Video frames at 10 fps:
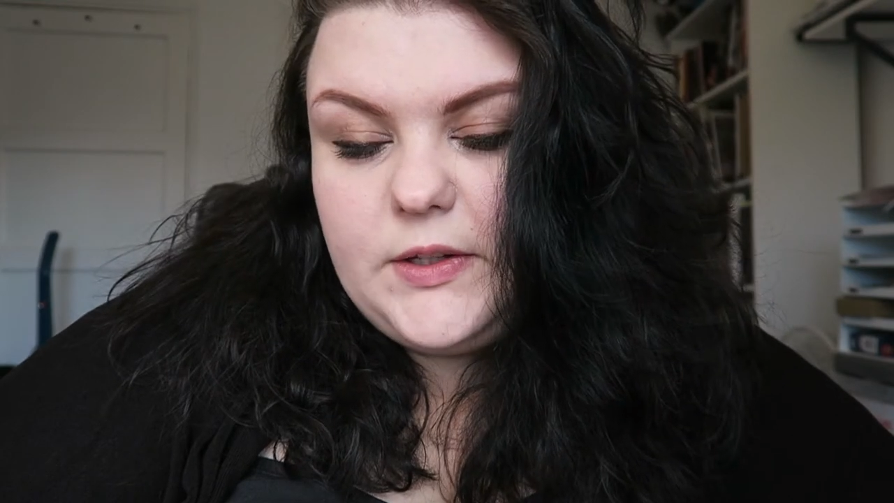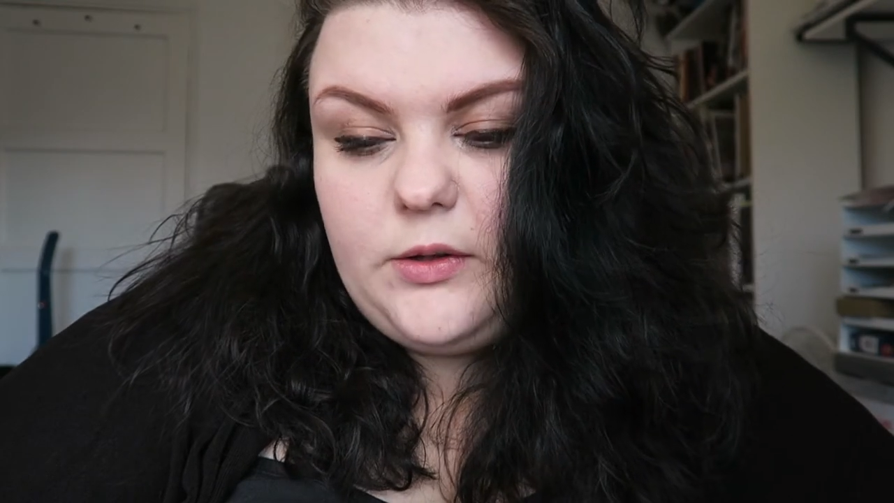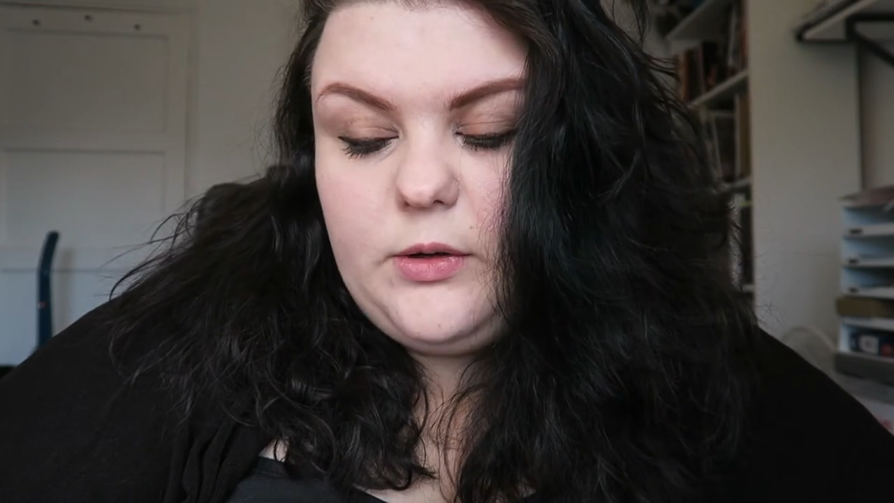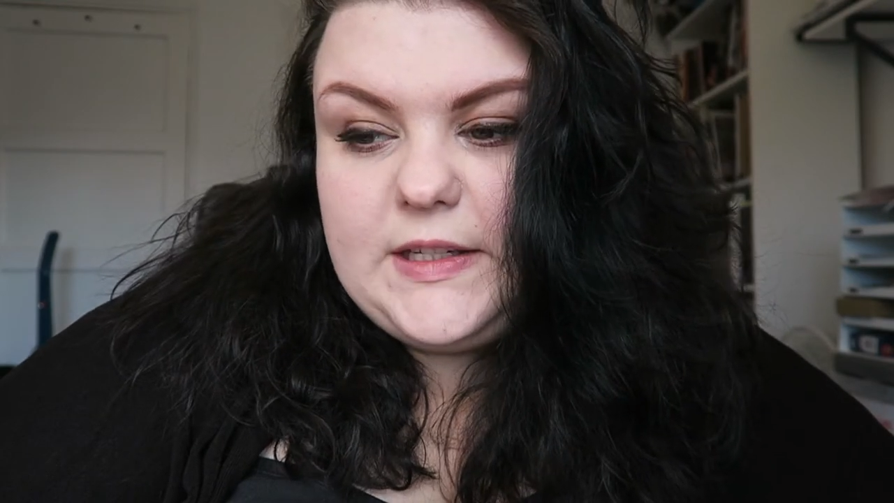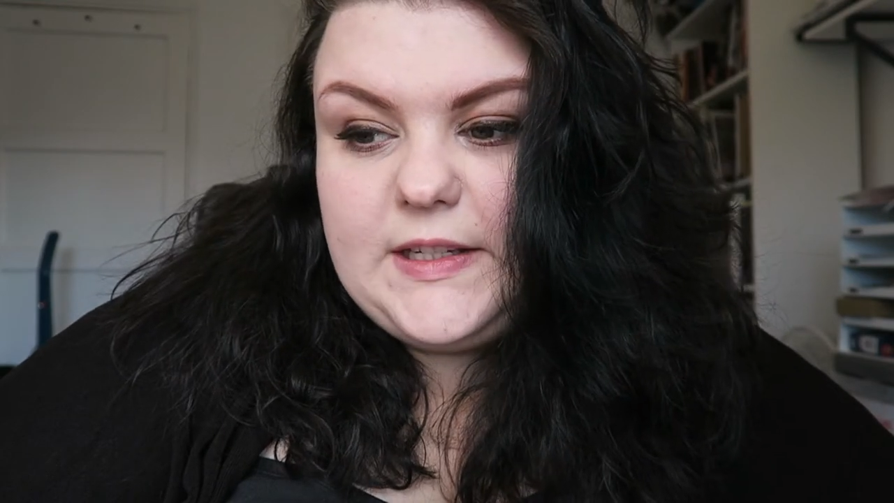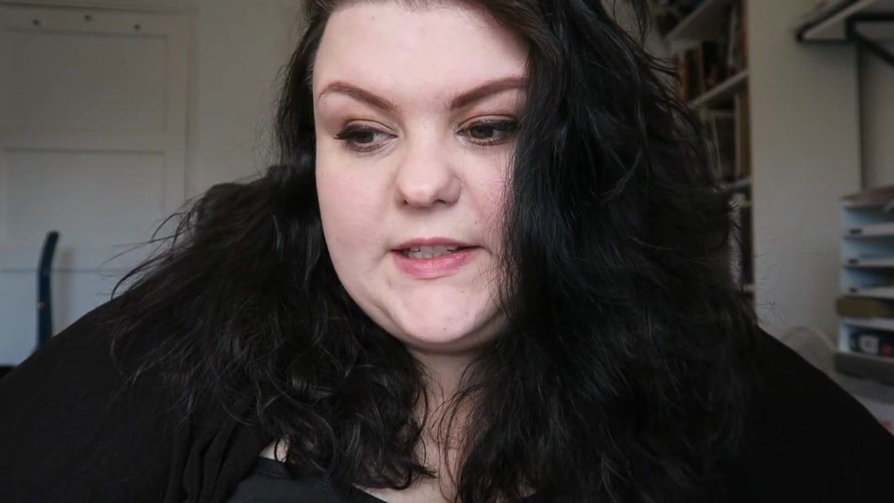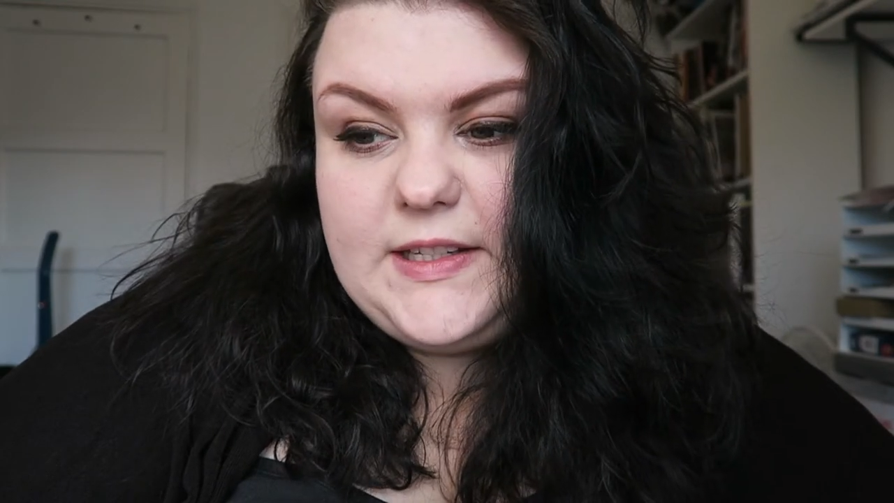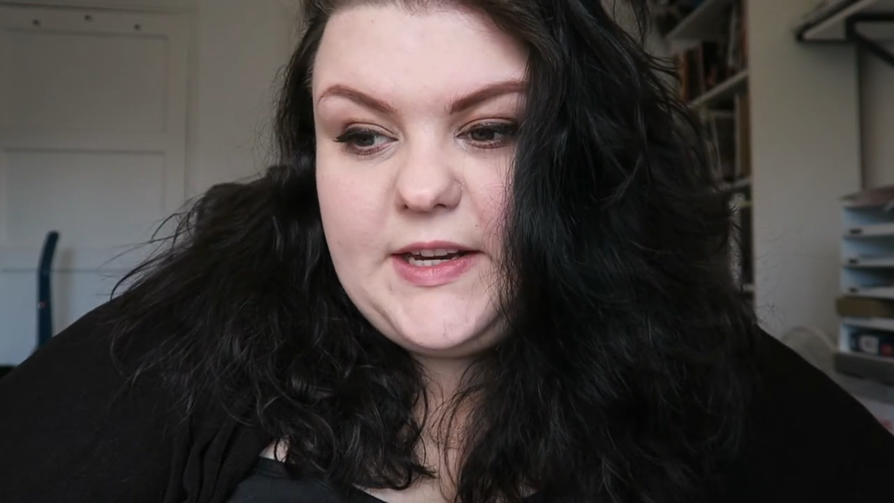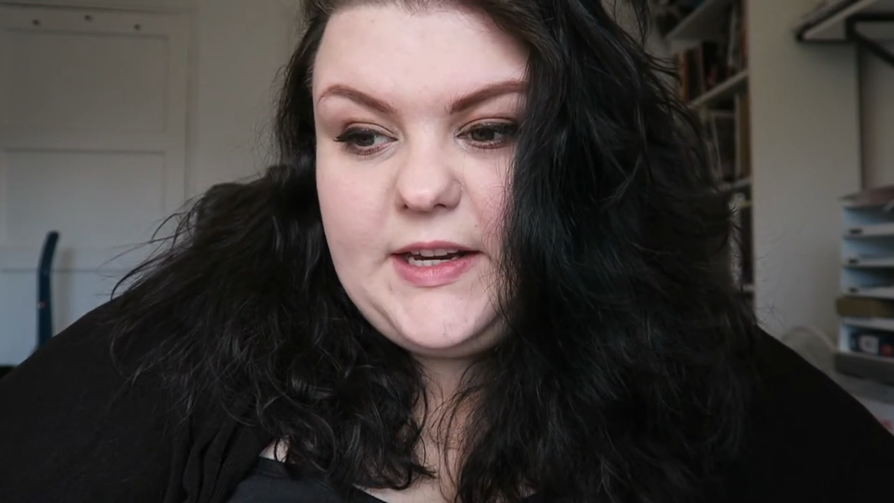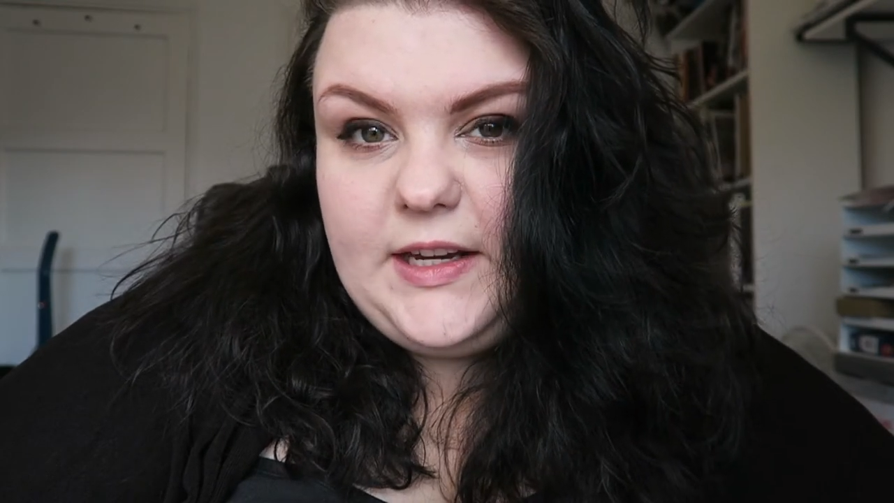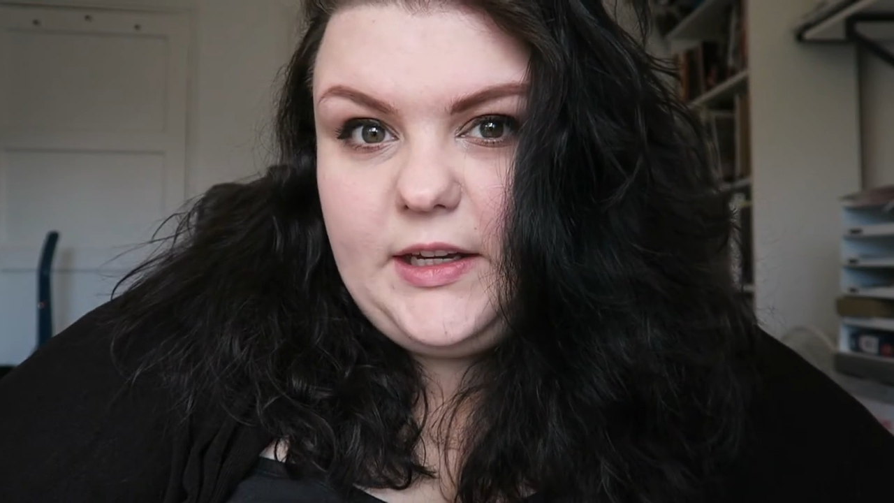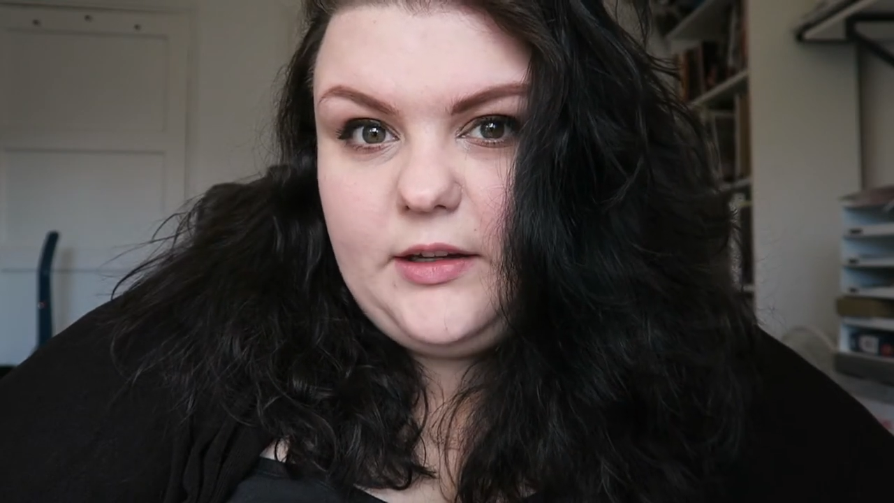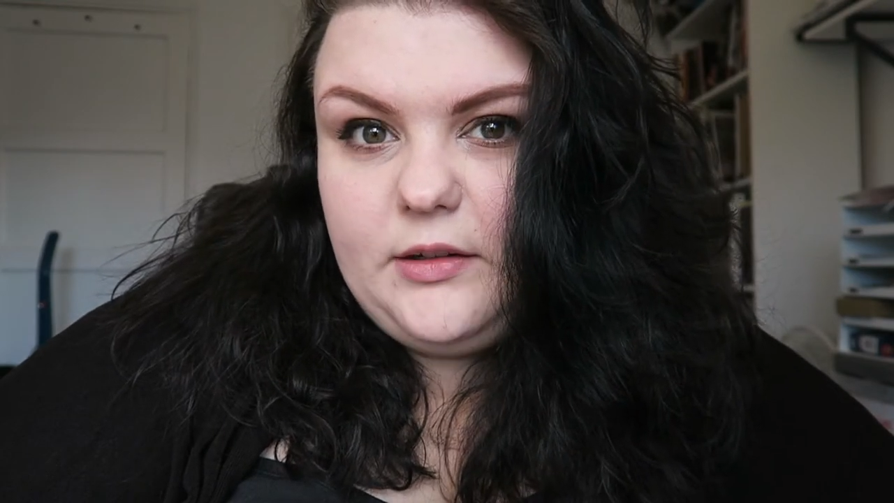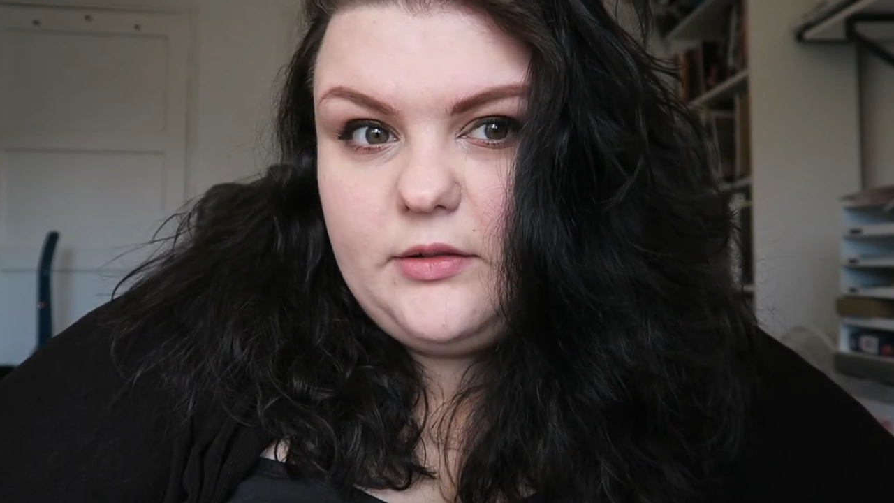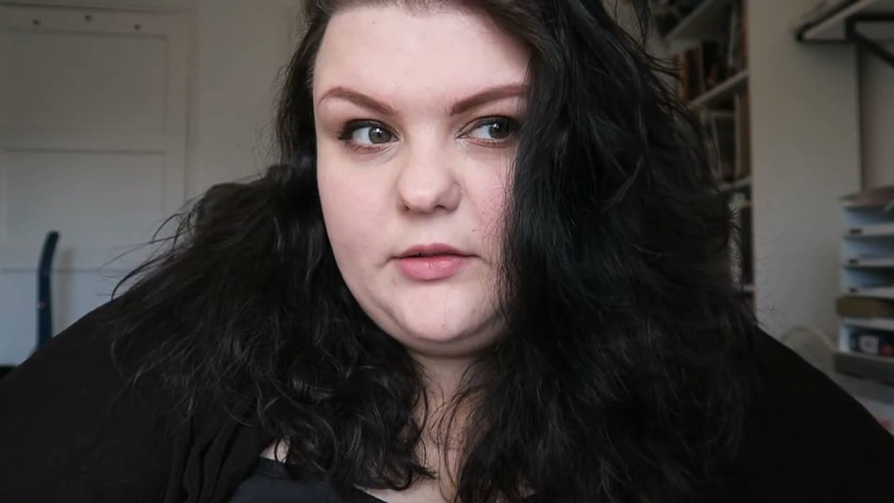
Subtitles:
so you get to see